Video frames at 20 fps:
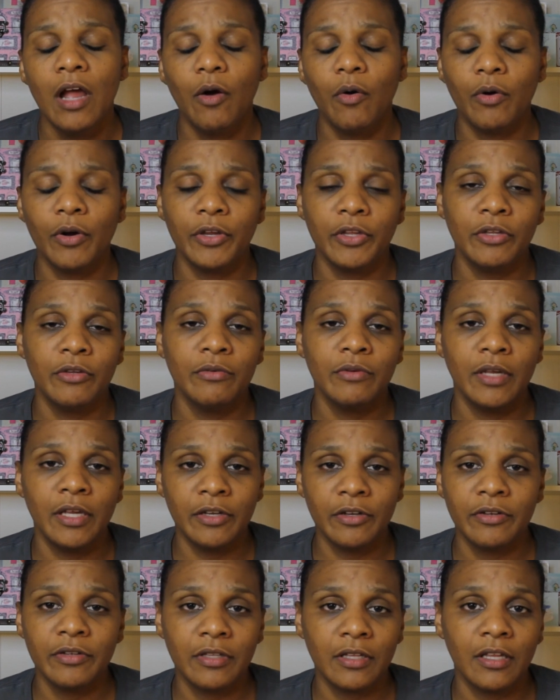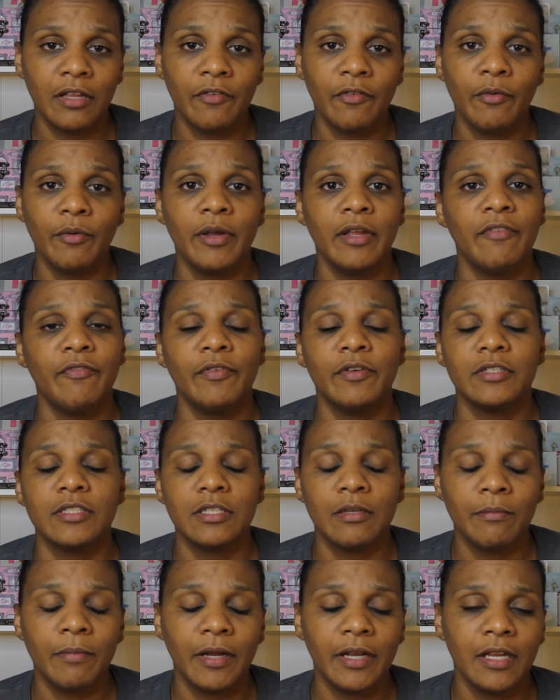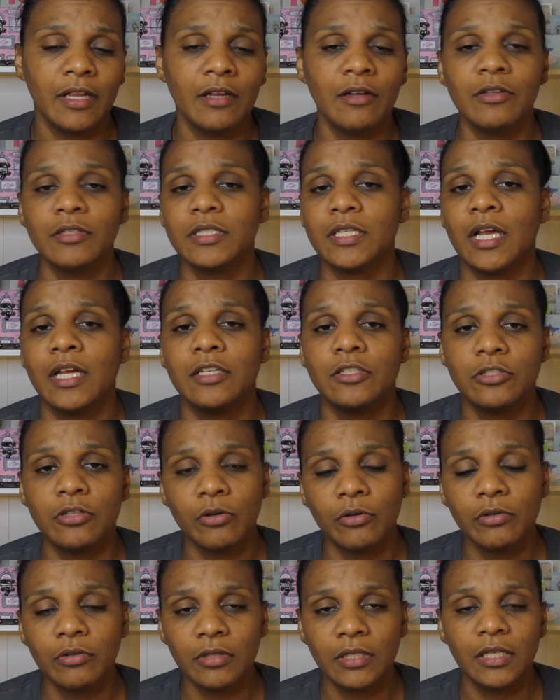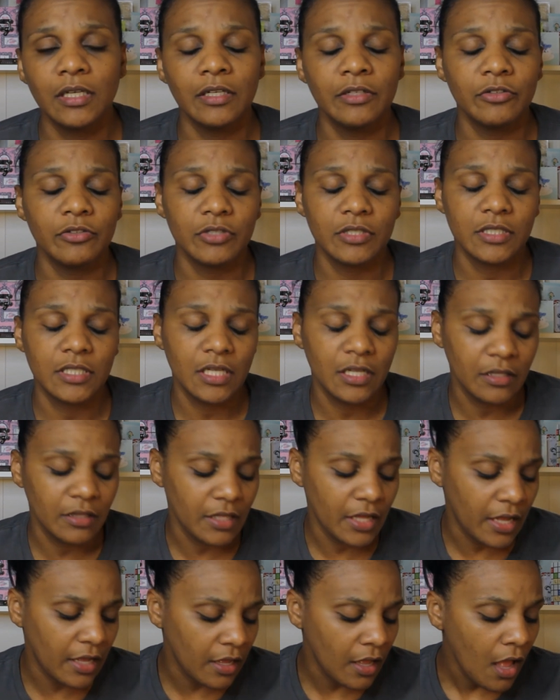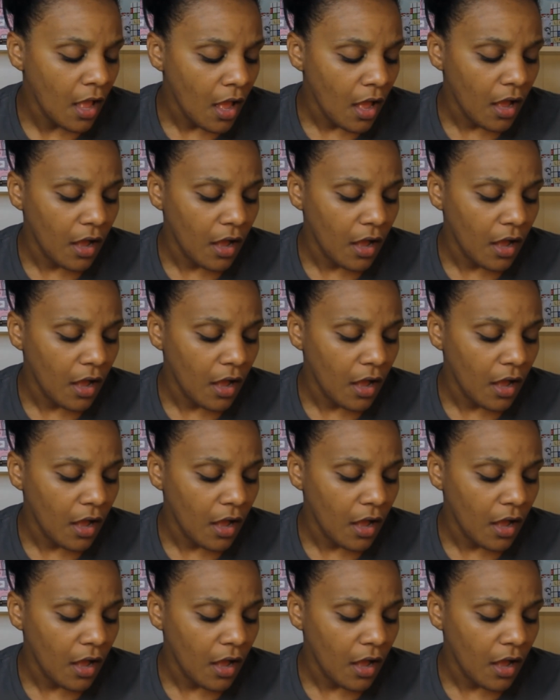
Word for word: or you entered the giveaway for somebody else. I totally understand that.